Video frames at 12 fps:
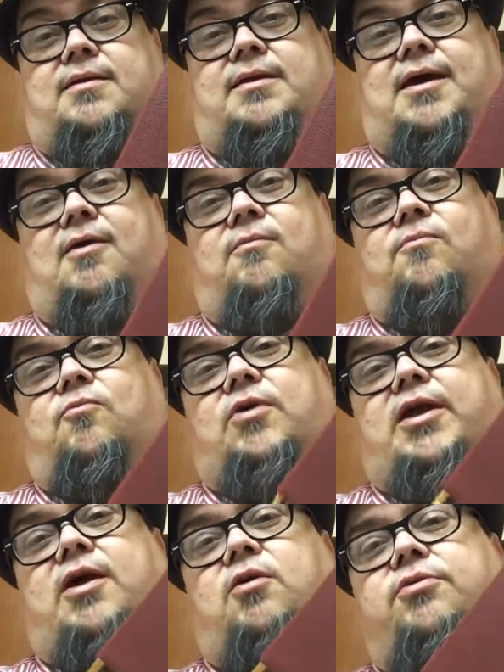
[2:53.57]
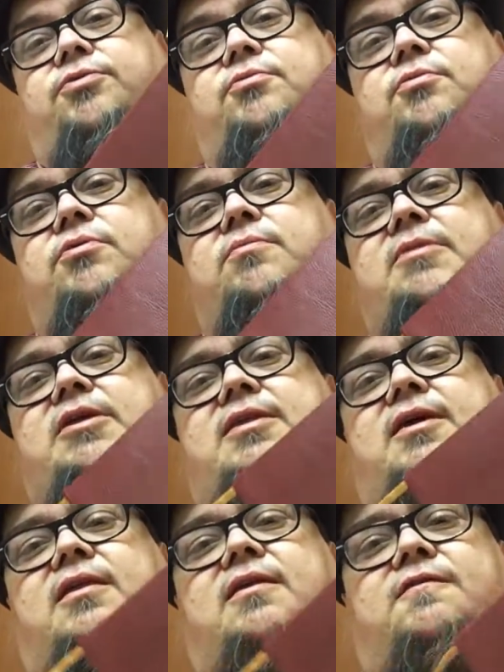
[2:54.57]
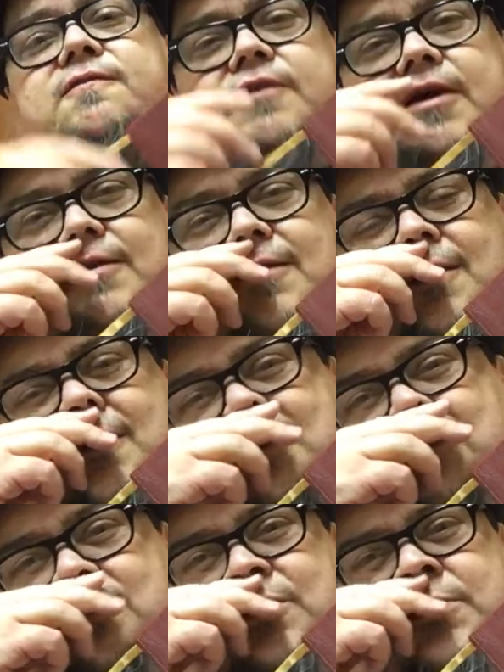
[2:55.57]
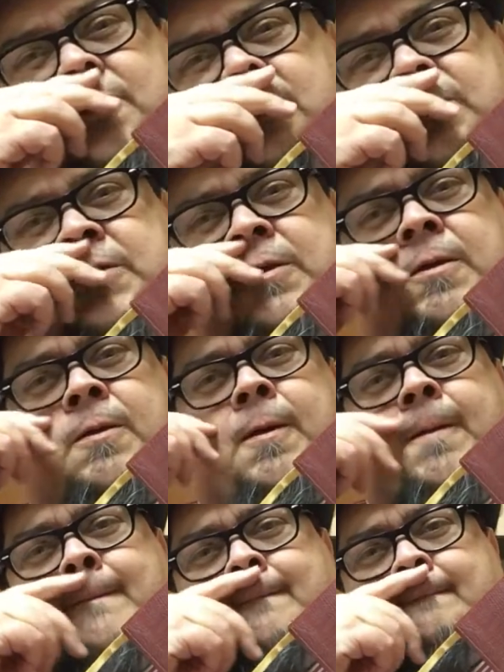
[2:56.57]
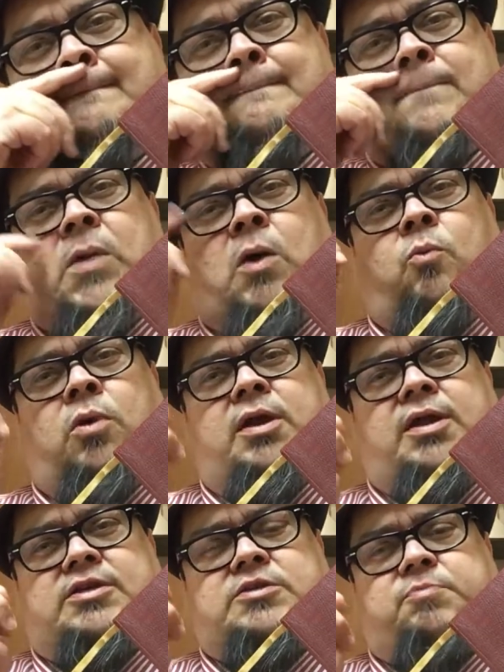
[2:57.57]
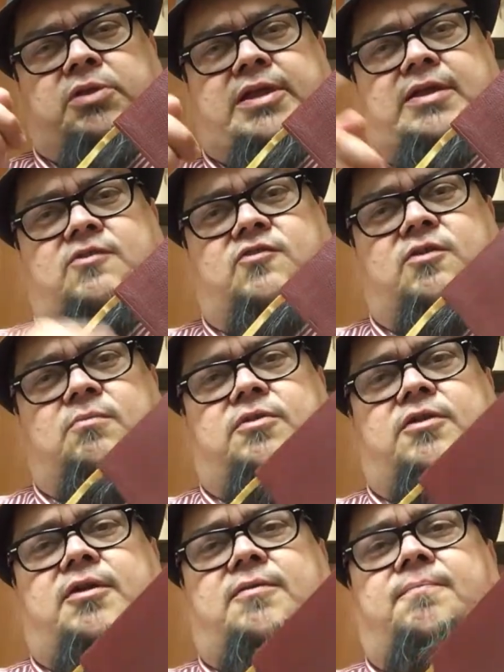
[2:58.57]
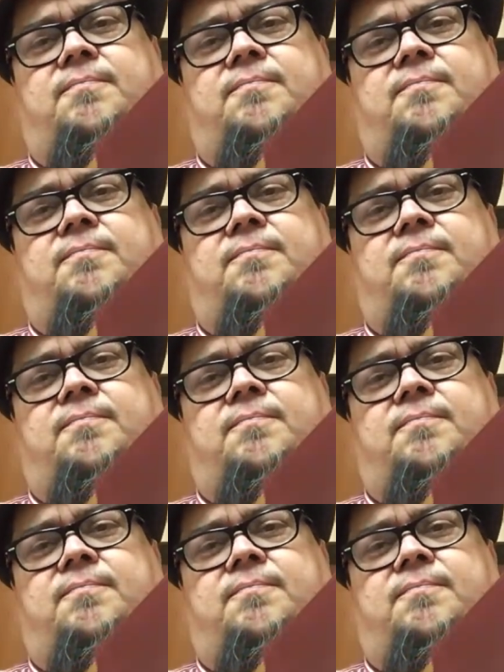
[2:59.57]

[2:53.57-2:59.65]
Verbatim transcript: Now, when I go through the Mandela Effect on the scriptures, I want to explain something.